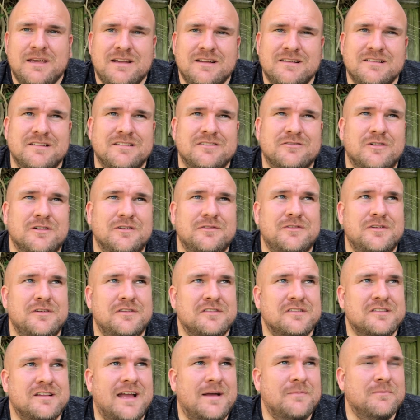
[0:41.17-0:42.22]
because there's quite a few
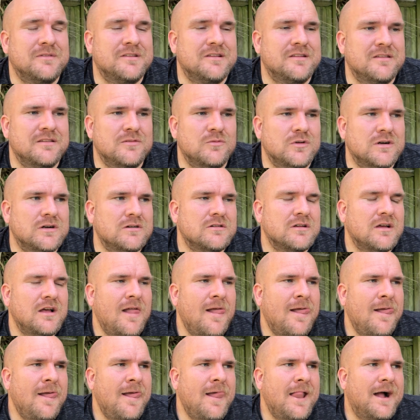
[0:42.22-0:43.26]
scams in the world.
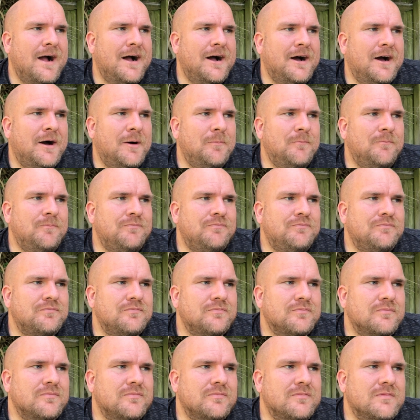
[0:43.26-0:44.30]
And
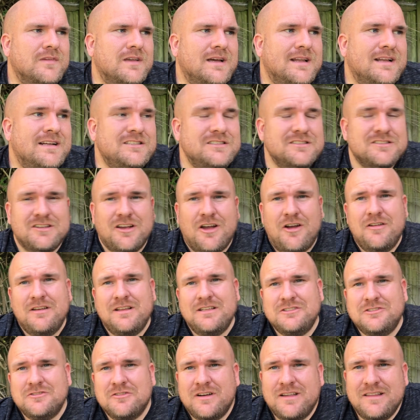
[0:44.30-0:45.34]
I just go and
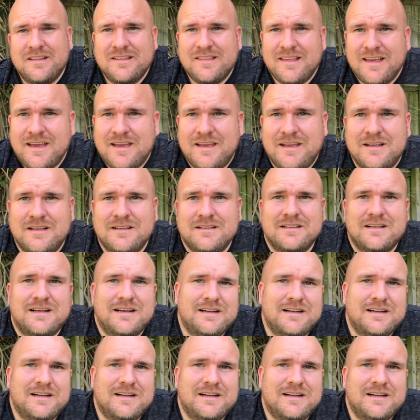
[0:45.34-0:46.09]
enjoy the day.